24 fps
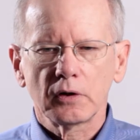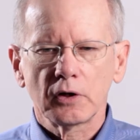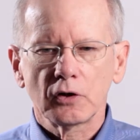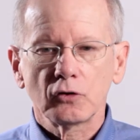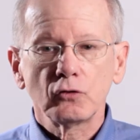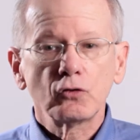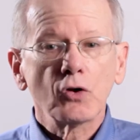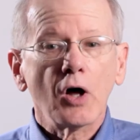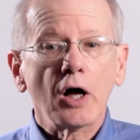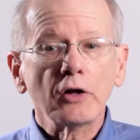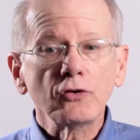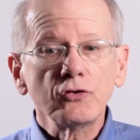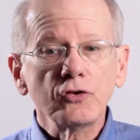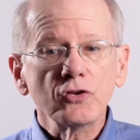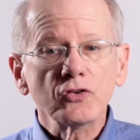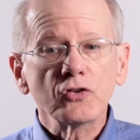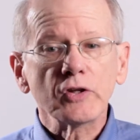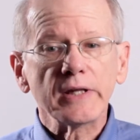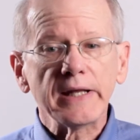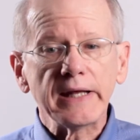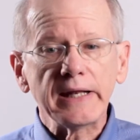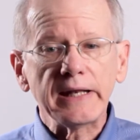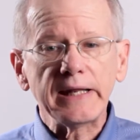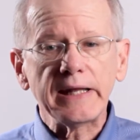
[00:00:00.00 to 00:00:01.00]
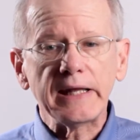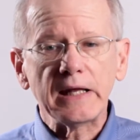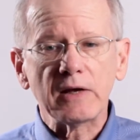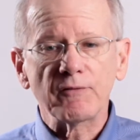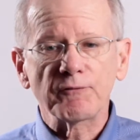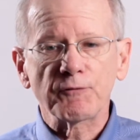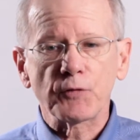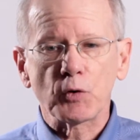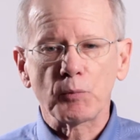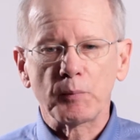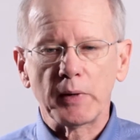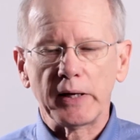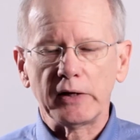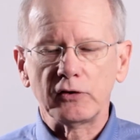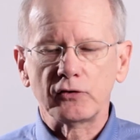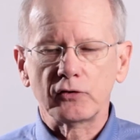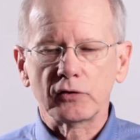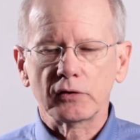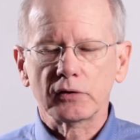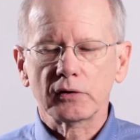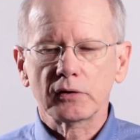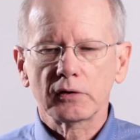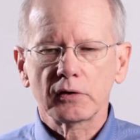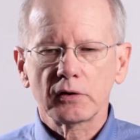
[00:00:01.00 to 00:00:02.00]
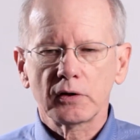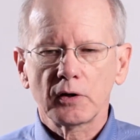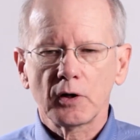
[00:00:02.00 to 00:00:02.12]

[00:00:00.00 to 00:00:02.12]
Not just any information,